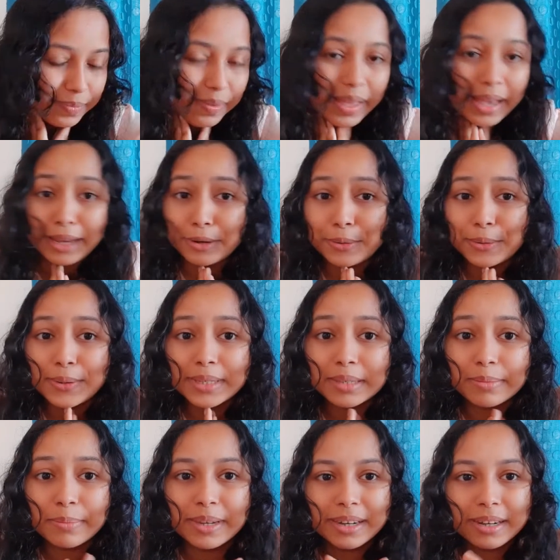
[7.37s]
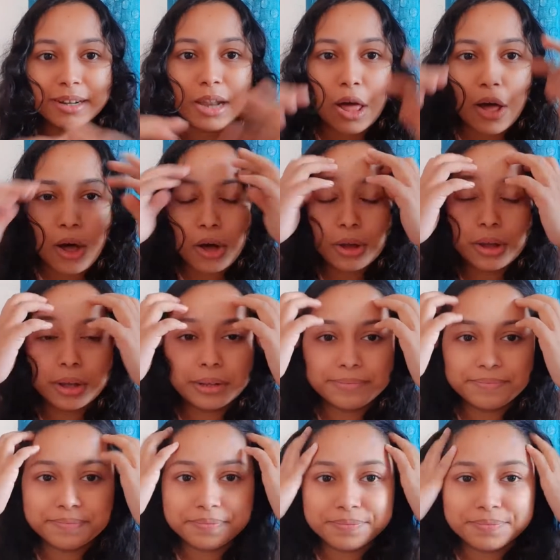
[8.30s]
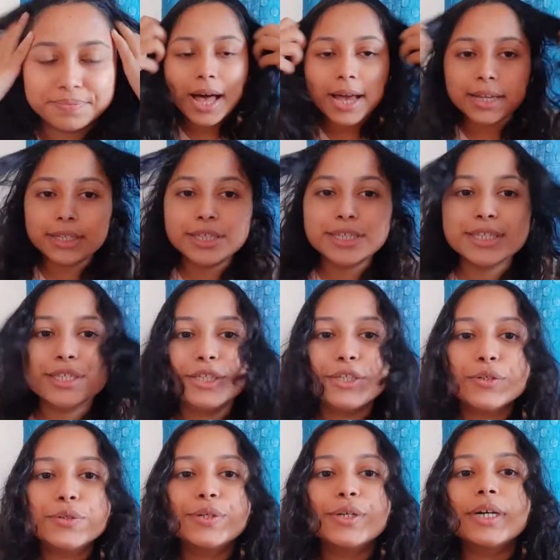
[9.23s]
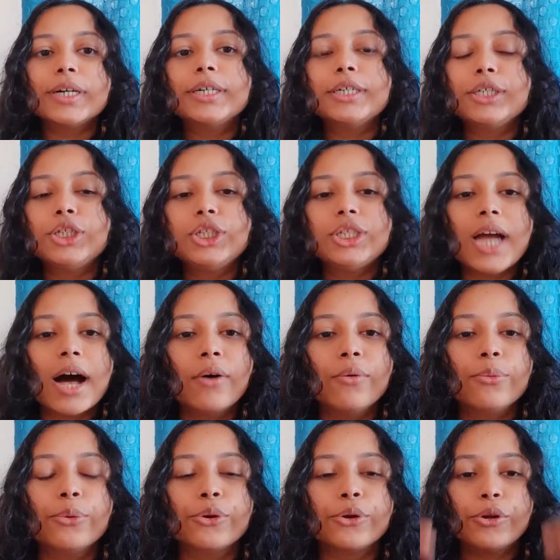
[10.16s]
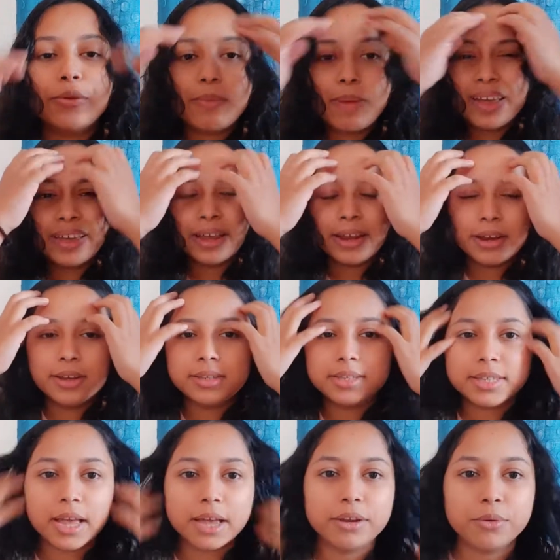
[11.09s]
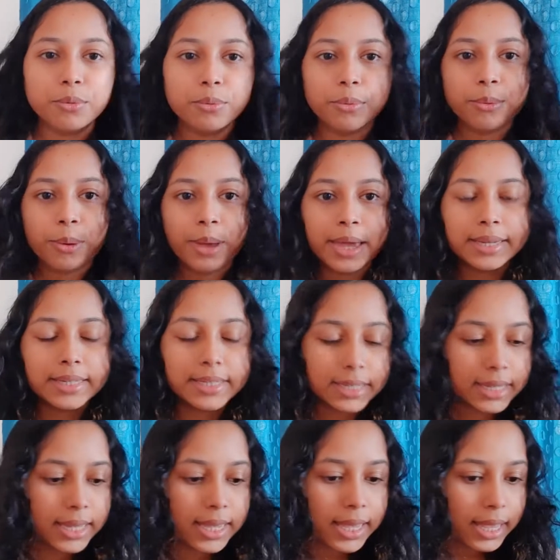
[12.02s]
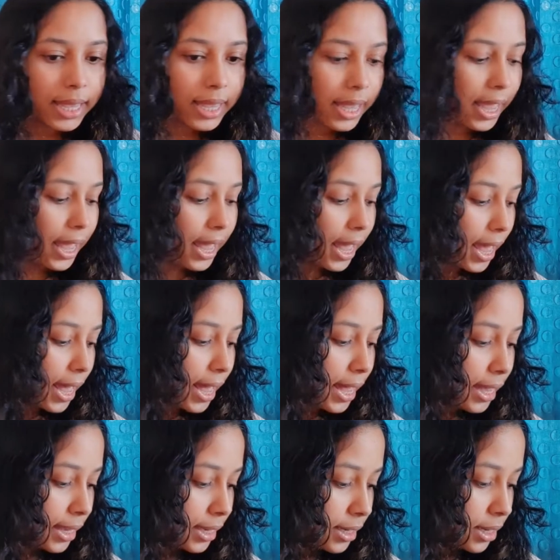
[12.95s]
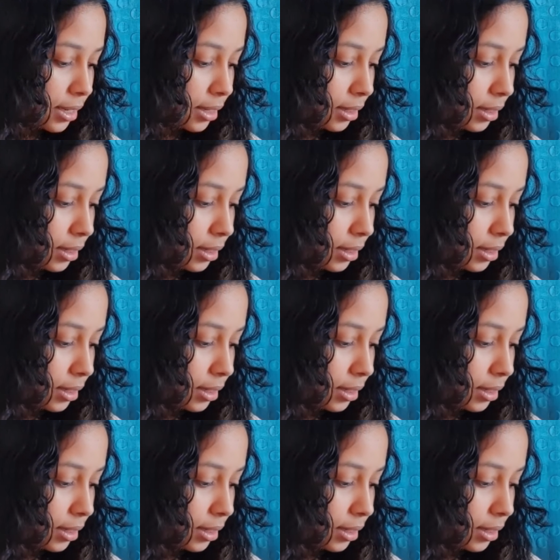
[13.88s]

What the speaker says: I know it's been long. I just took a shower, my hair is kind of wet, and